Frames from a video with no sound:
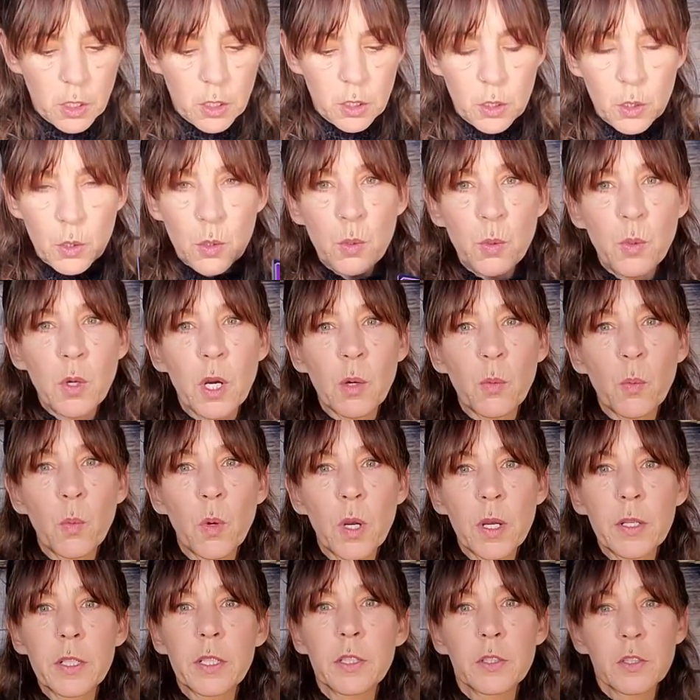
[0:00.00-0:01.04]
You are
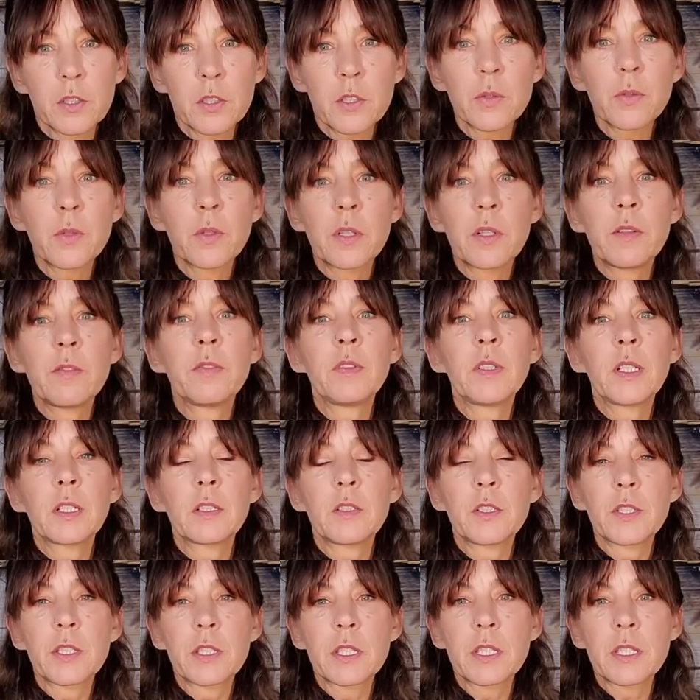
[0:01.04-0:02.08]
one intuitive little
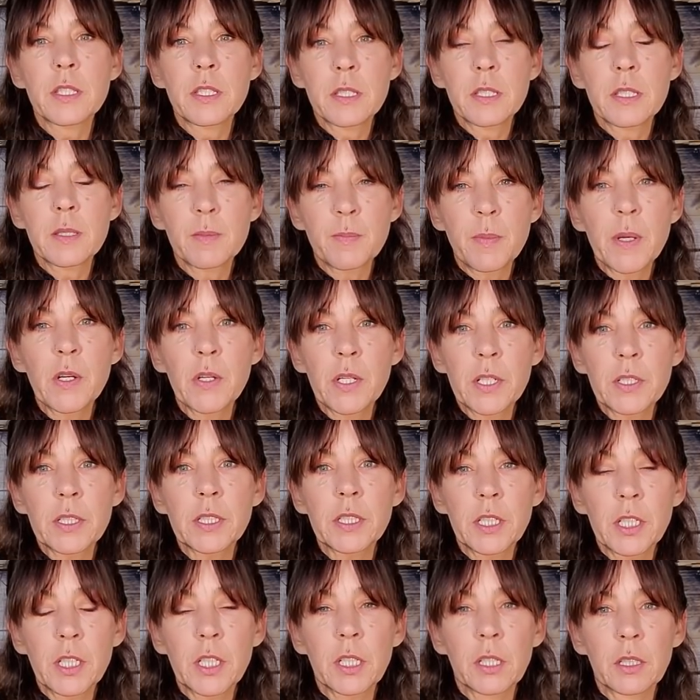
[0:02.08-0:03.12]
spirit
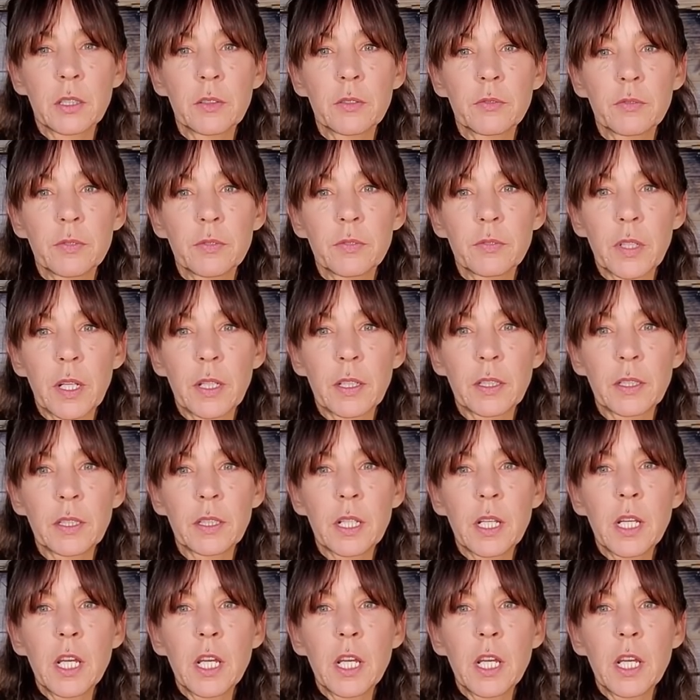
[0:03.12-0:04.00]
here, right?